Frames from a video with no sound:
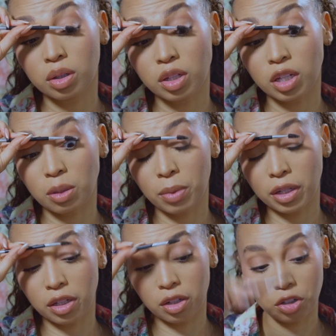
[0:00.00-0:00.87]
just to
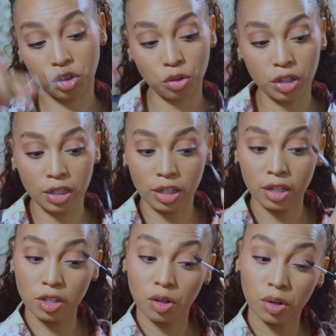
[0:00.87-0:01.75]
make sure that
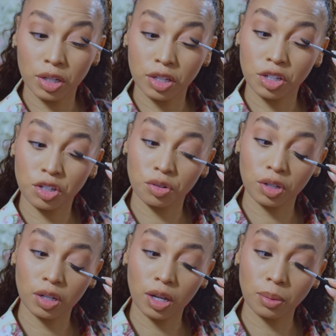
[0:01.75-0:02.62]
there's no additional
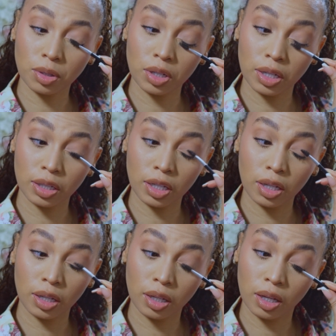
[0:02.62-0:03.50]
clumps or
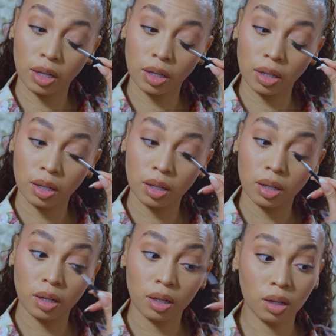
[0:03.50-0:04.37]
anything in
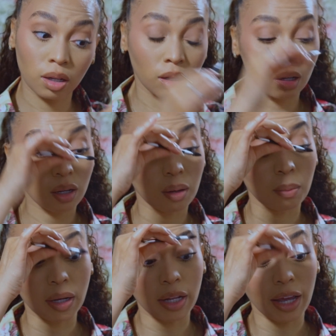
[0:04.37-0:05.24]

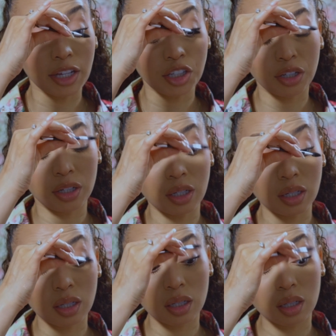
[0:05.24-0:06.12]
my lashes.